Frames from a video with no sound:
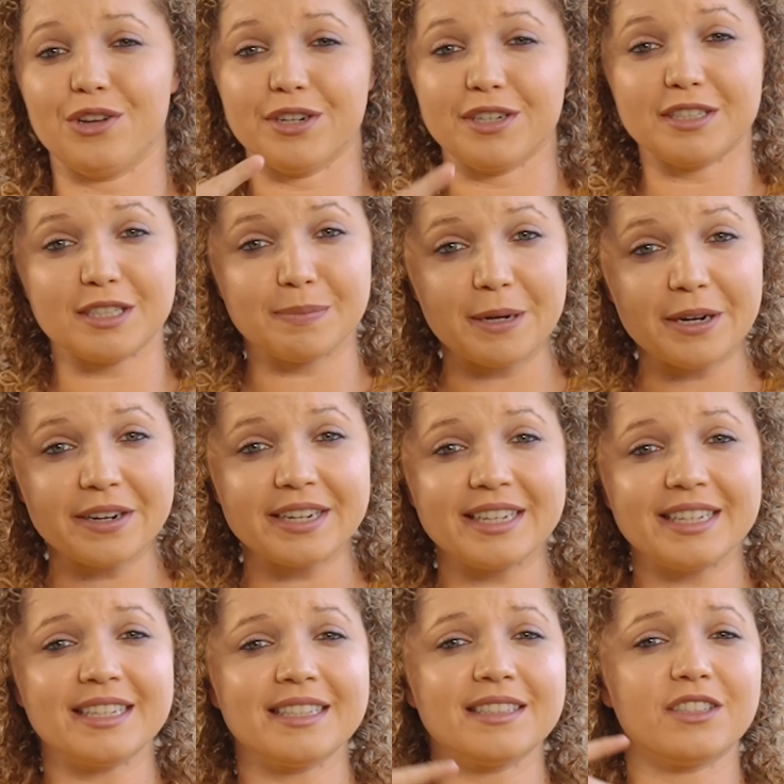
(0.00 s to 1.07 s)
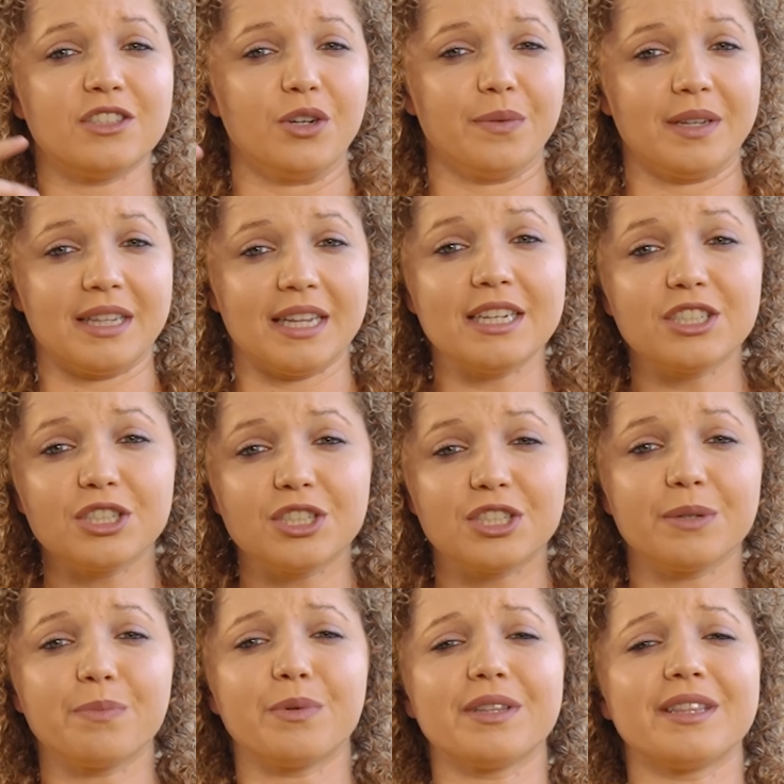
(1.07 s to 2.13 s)
your experience, your
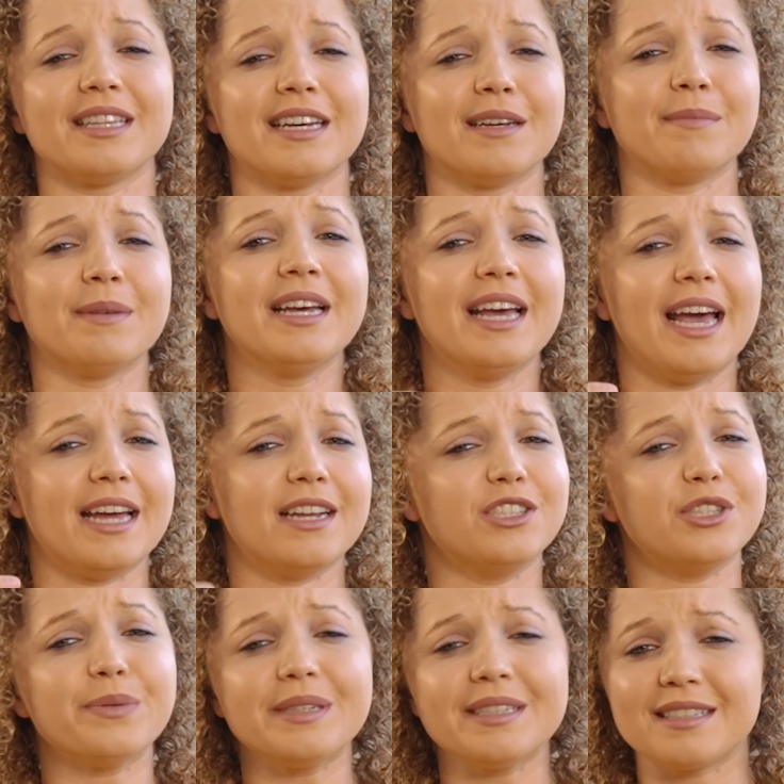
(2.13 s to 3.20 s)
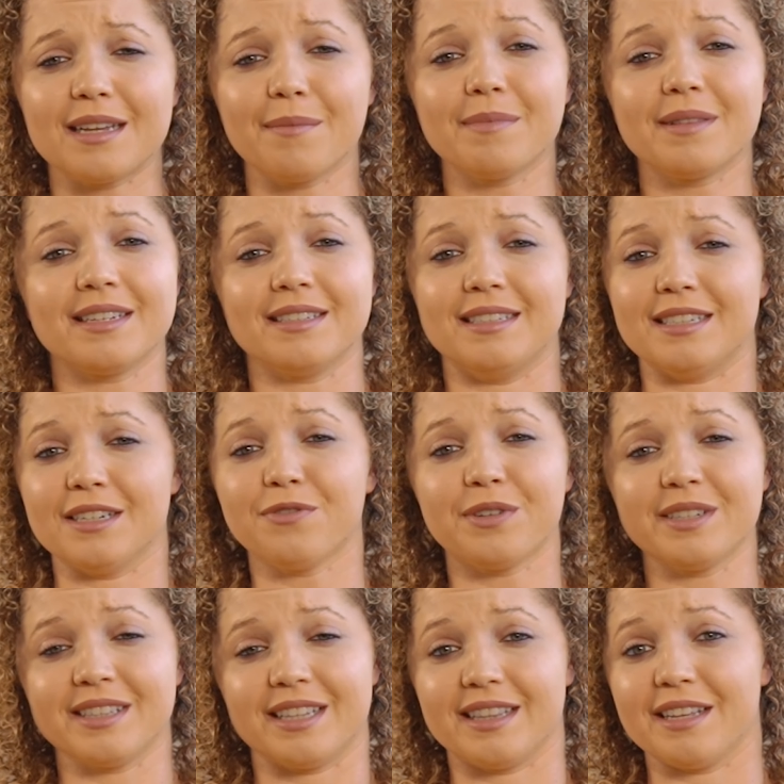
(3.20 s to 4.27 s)
relationship with them, and doing something
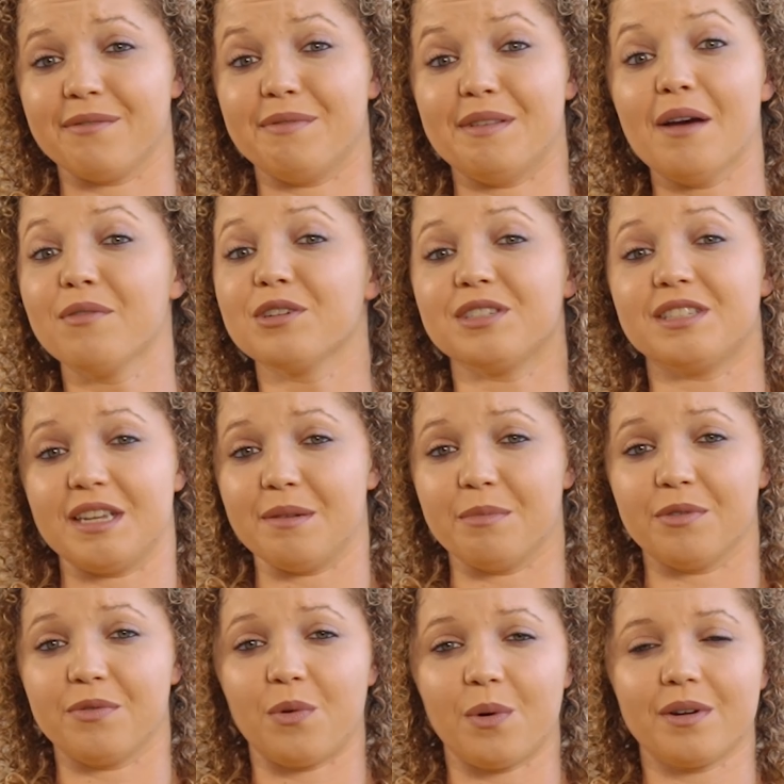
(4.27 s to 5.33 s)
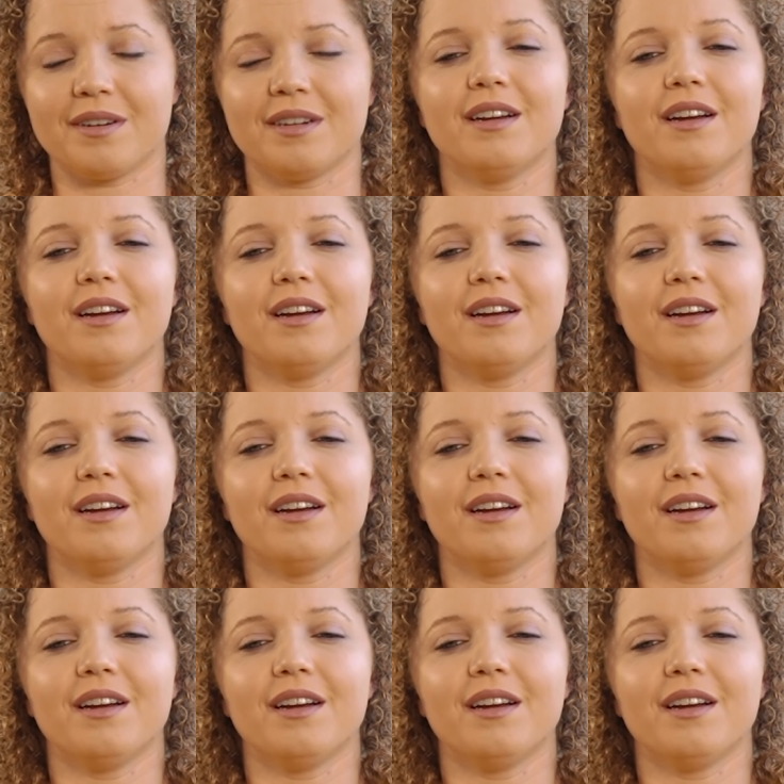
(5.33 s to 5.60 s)
different that they've never seen before.